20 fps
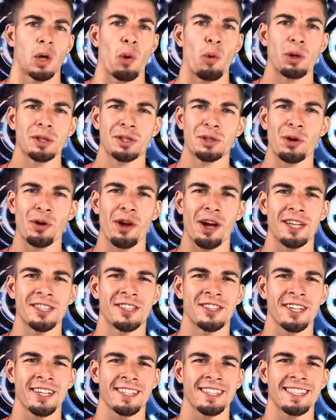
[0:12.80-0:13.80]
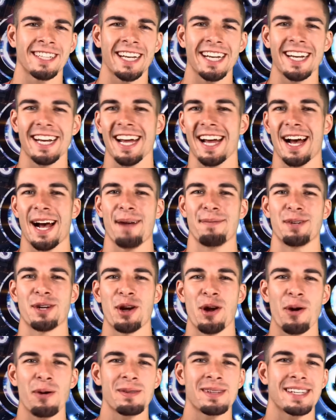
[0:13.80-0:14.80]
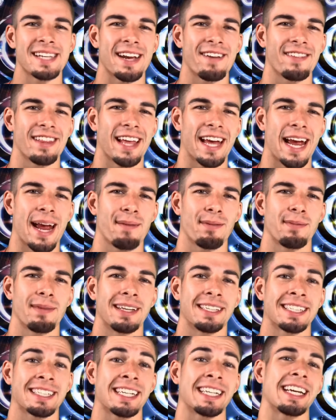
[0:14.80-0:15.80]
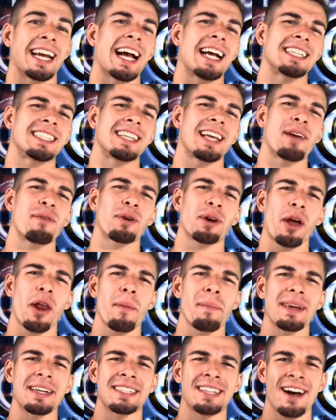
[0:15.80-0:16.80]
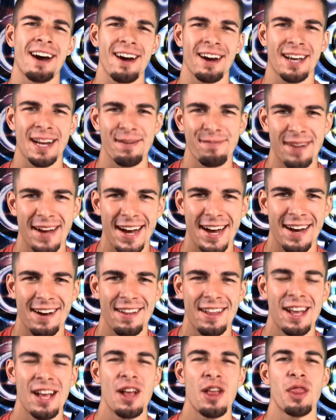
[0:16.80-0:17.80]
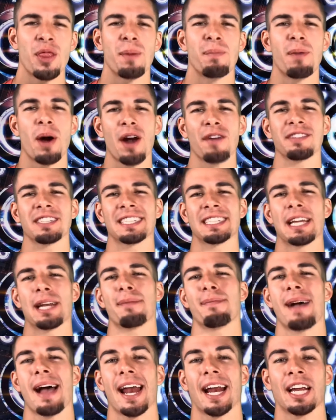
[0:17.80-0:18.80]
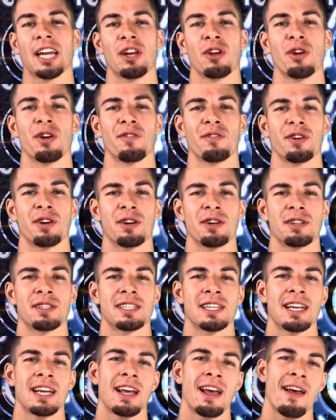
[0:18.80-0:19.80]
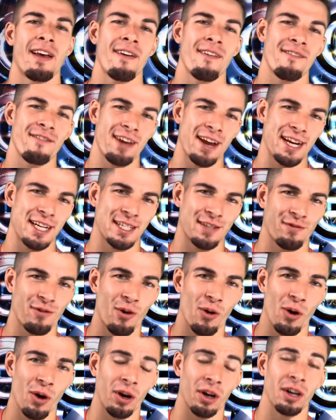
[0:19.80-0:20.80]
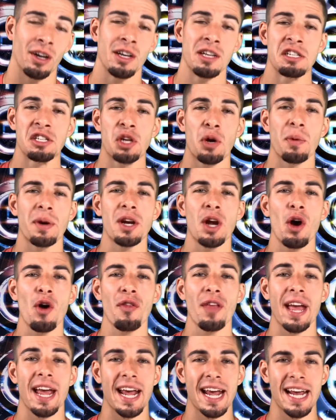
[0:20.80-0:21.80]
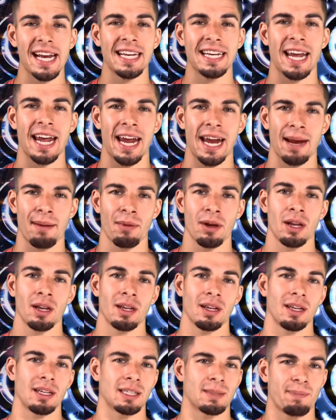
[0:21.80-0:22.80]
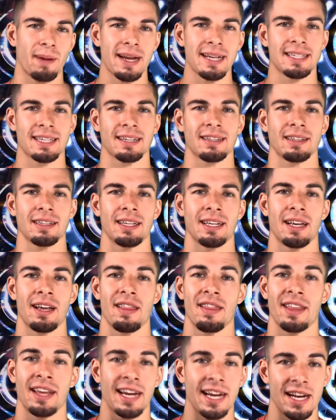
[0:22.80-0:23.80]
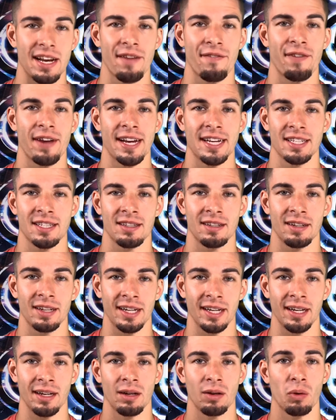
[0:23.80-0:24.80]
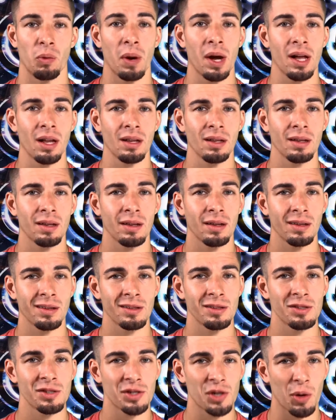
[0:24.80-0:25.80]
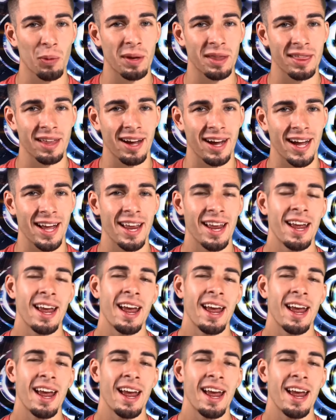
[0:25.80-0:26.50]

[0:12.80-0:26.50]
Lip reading: What's going on, Strictly Geek? I'm your host, David the Hammer Messick, and guys, today we're going to be talking about the Marvel Cinematic Universe Phase 4. So we know that Endgame is basically the end of Phase 3. Well, so we thought.